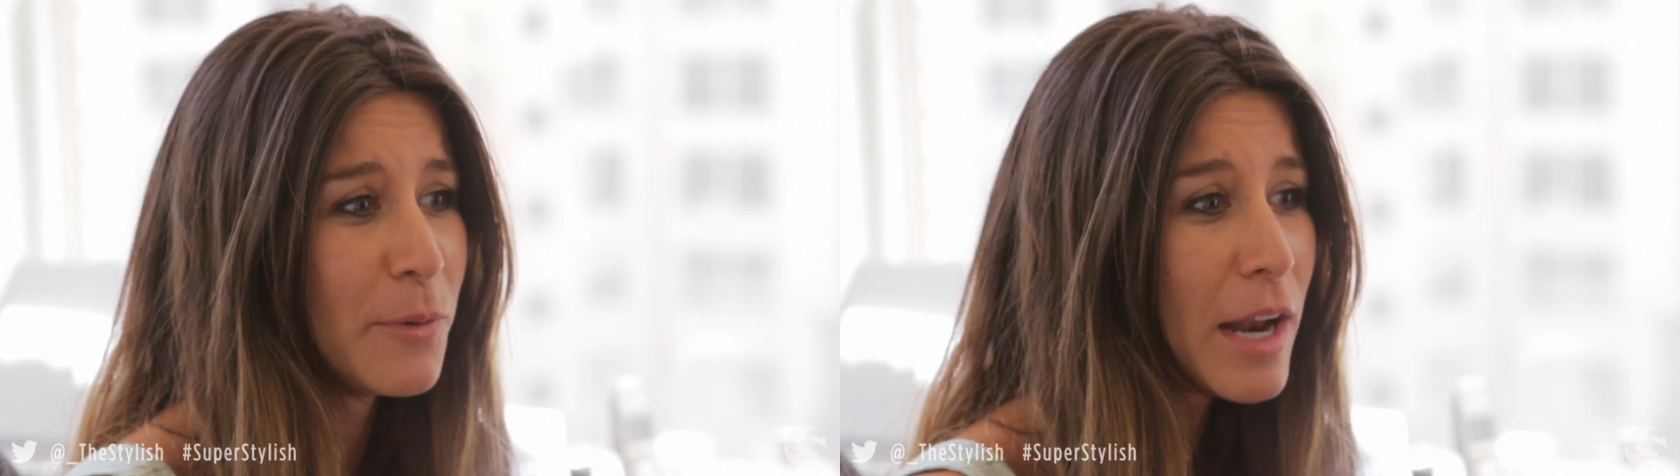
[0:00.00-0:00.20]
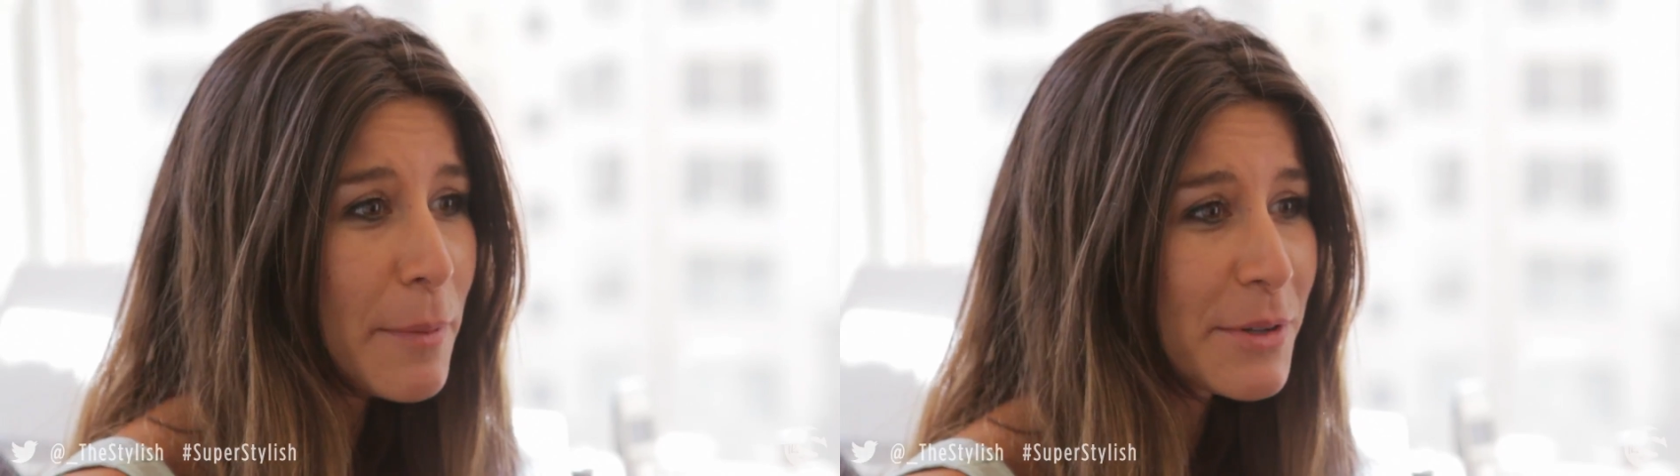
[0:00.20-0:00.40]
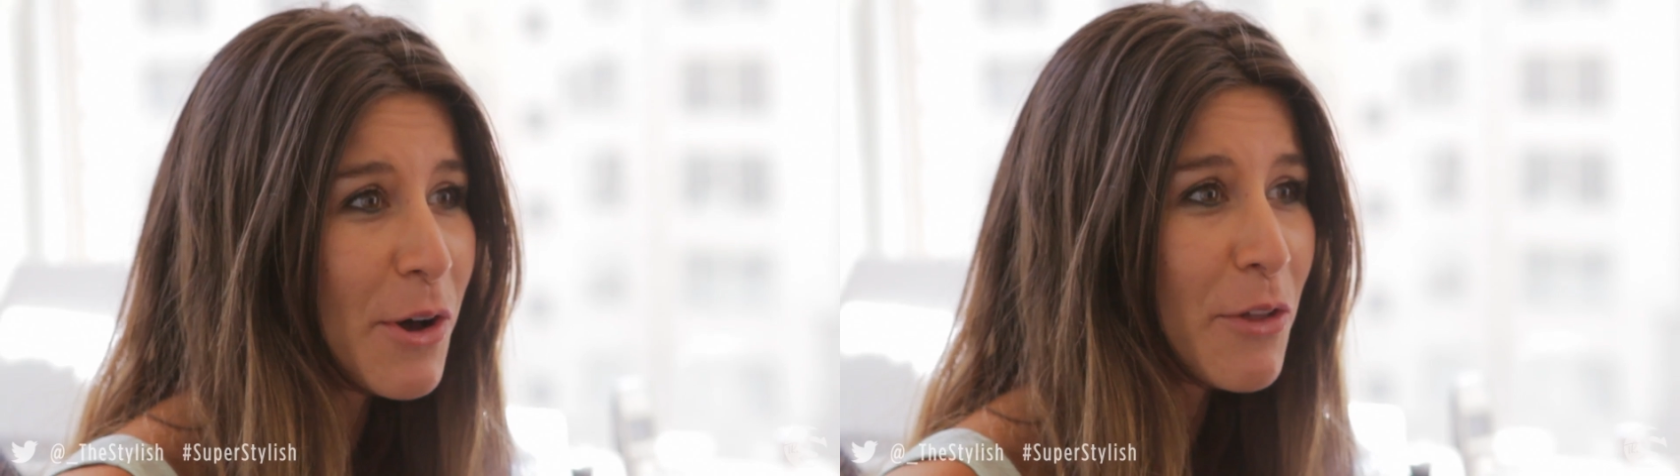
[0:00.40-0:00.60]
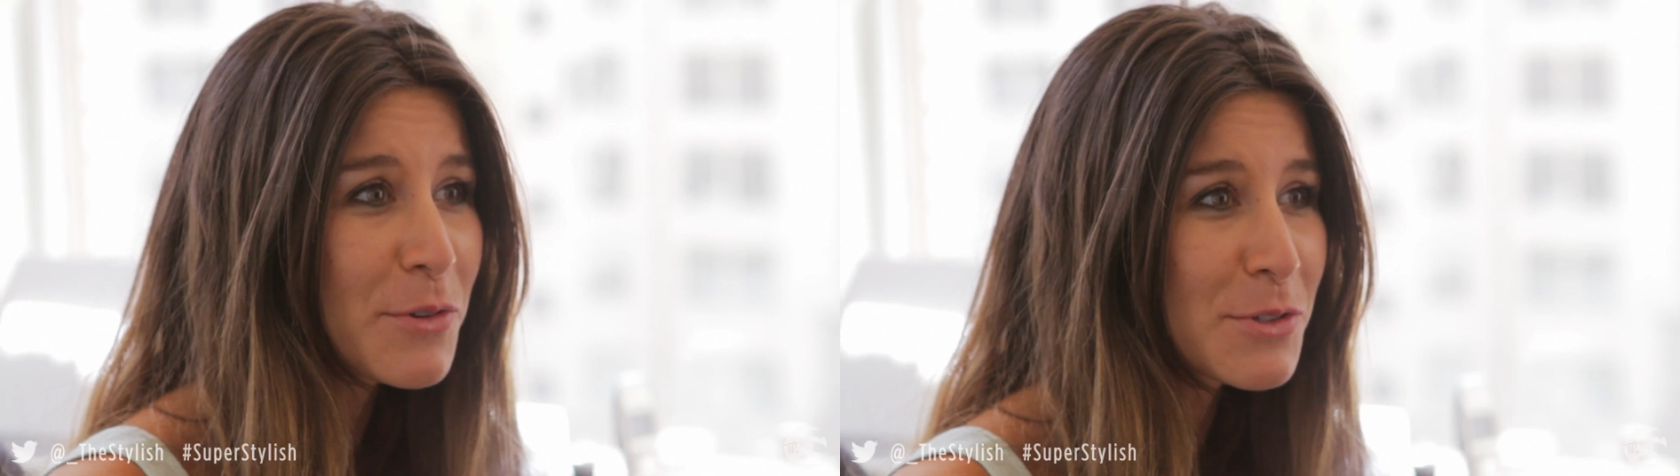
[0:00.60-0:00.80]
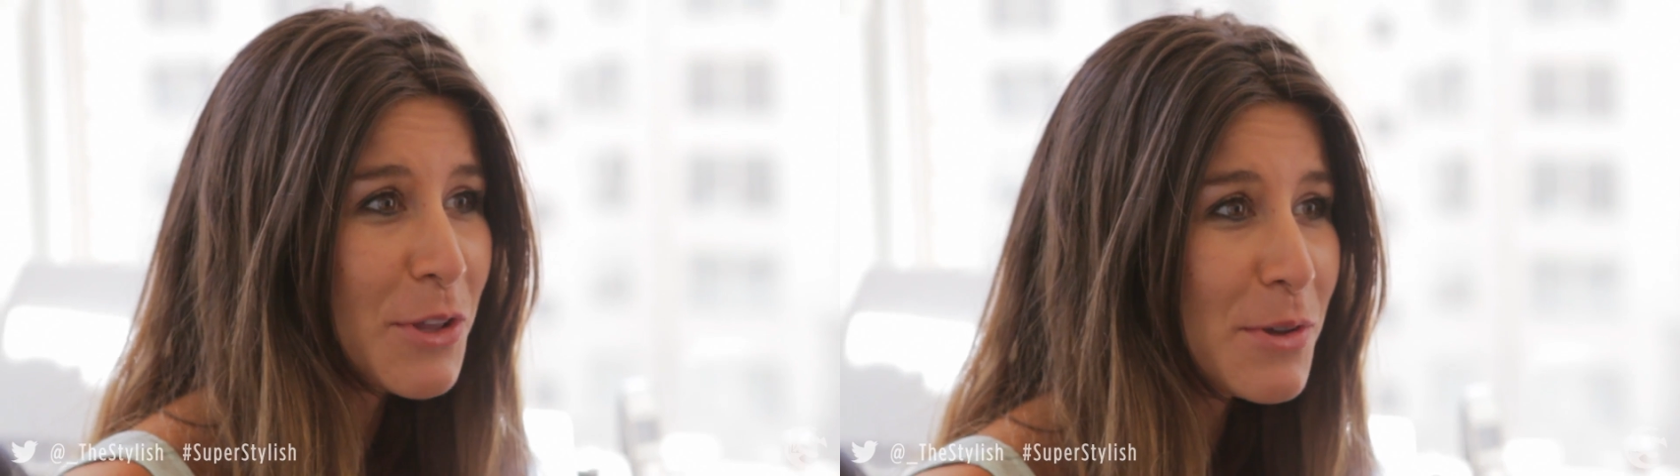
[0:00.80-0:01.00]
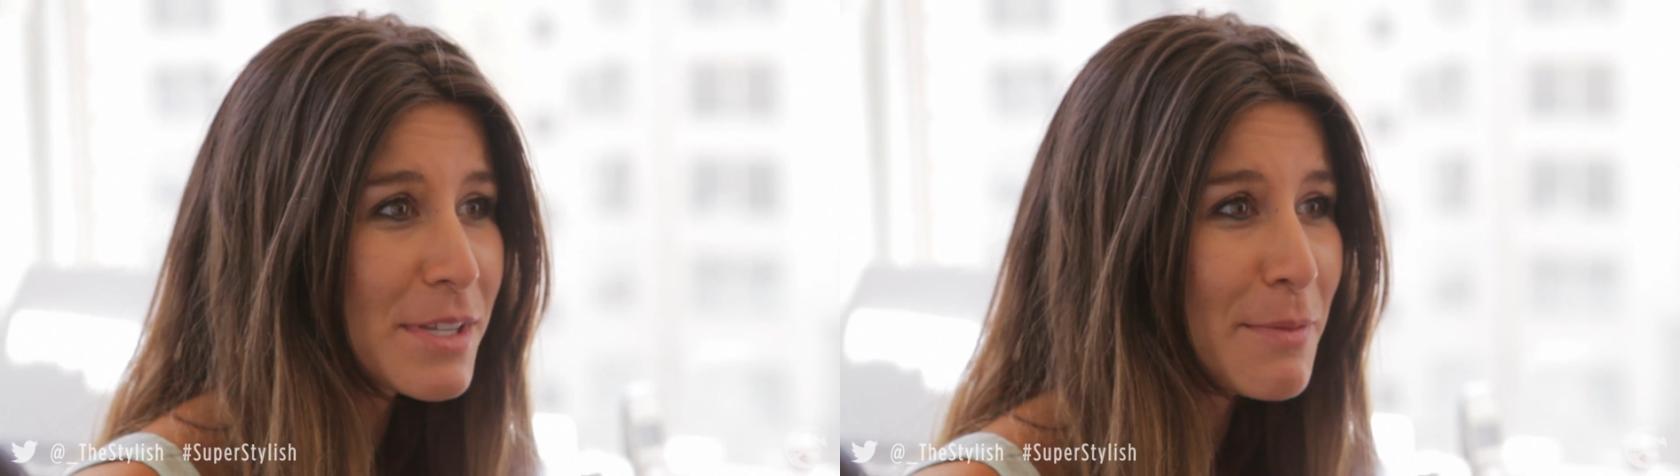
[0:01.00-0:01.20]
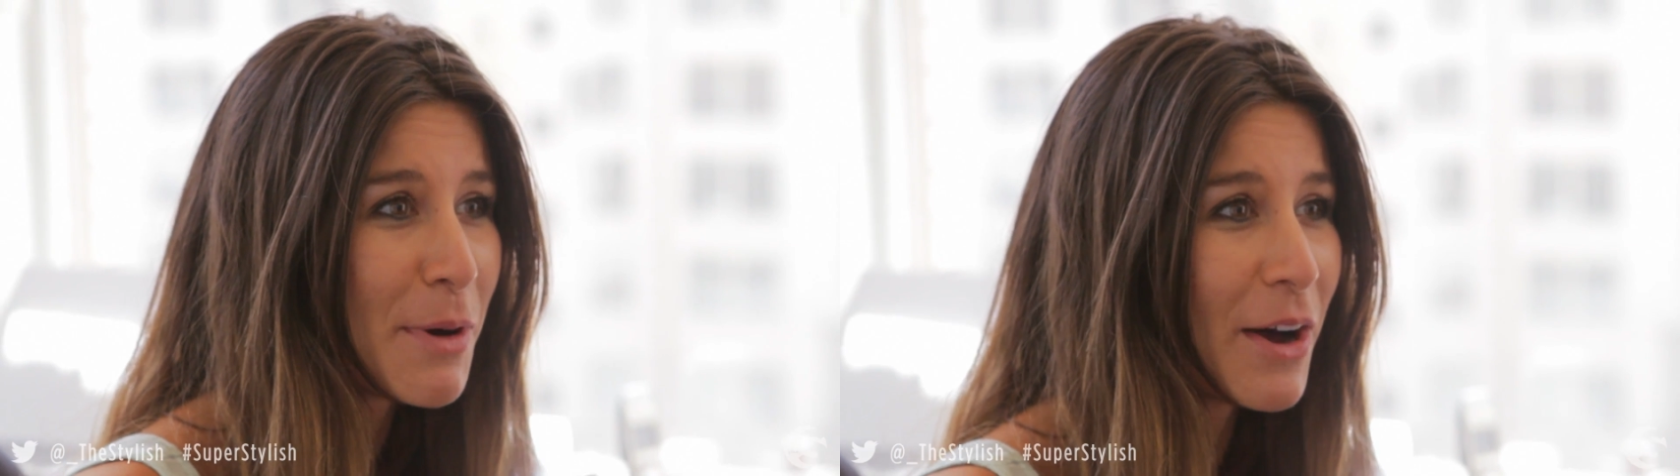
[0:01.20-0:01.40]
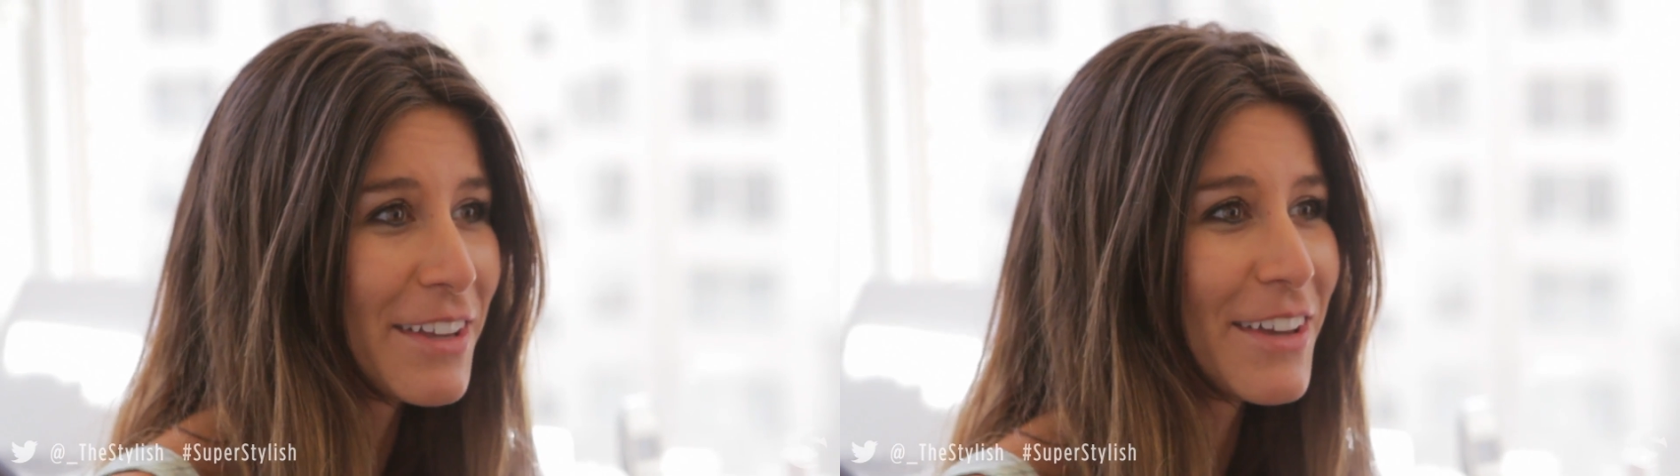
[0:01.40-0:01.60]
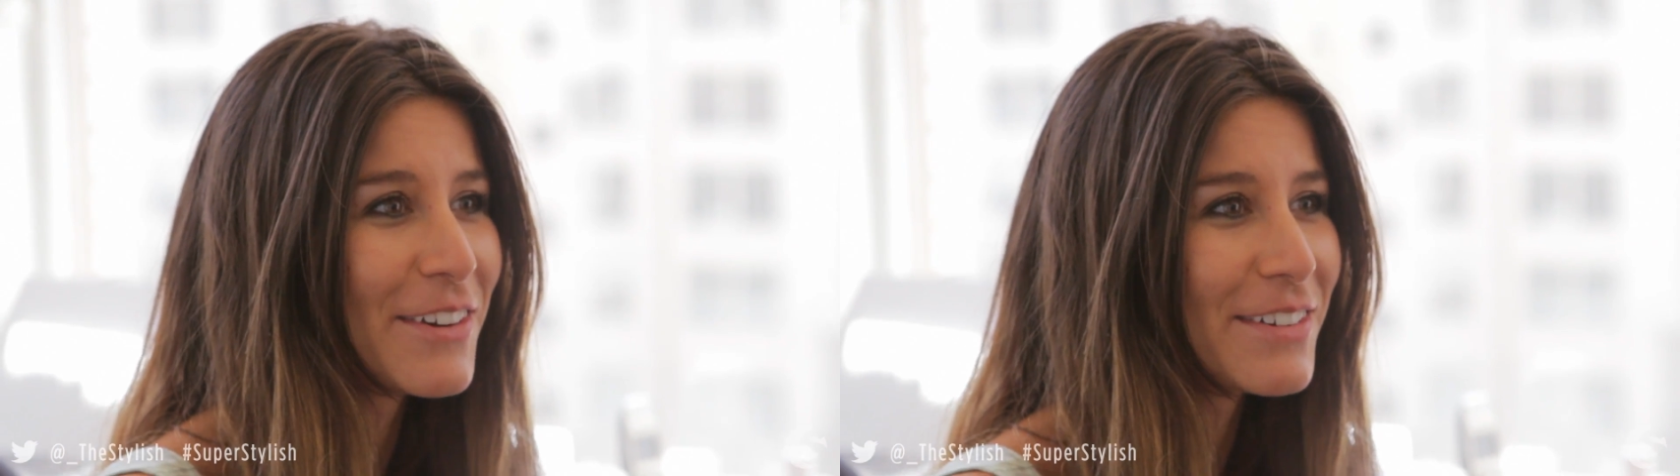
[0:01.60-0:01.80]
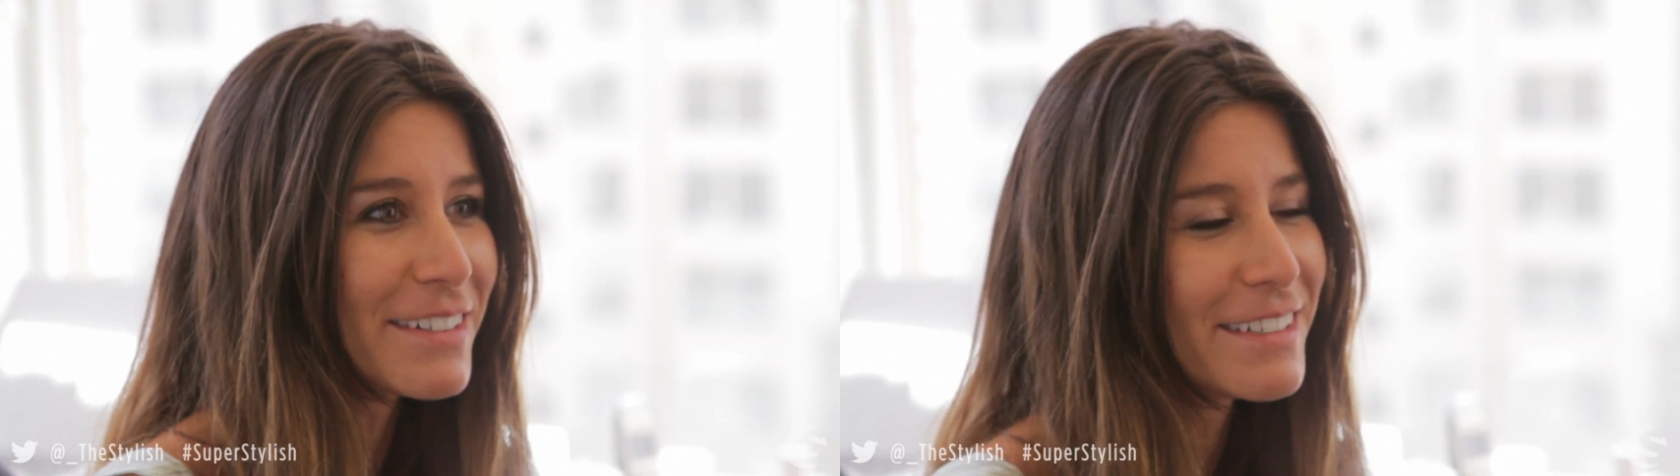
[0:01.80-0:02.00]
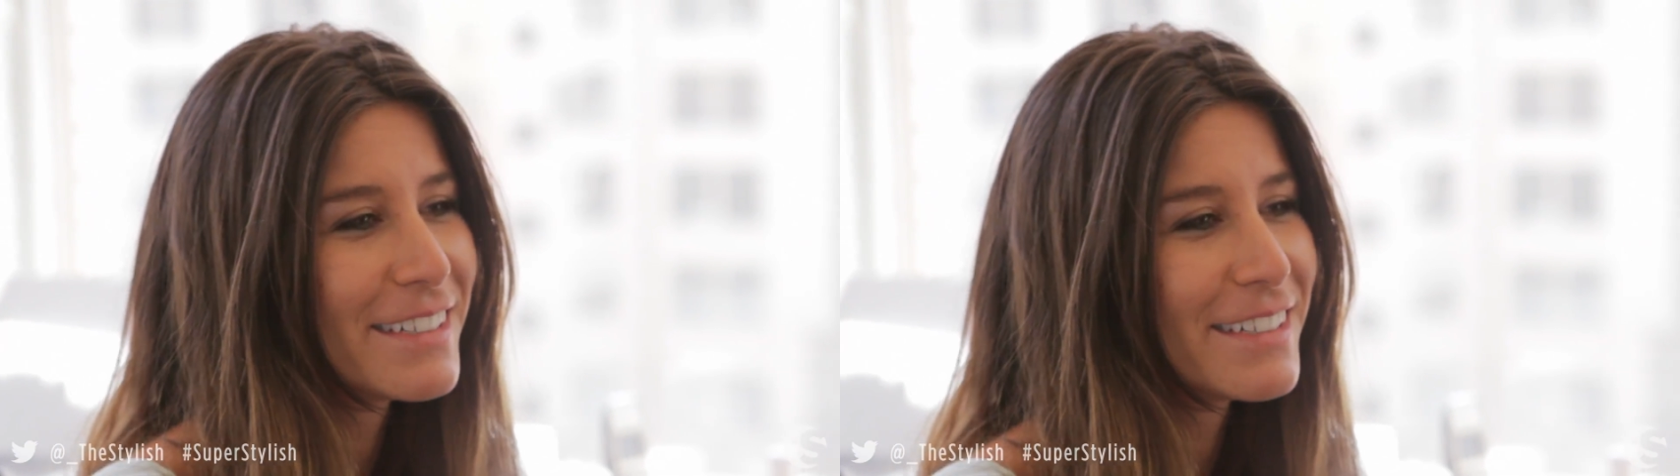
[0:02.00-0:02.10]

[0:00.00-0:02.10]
what happened to all those clothes I bought you? And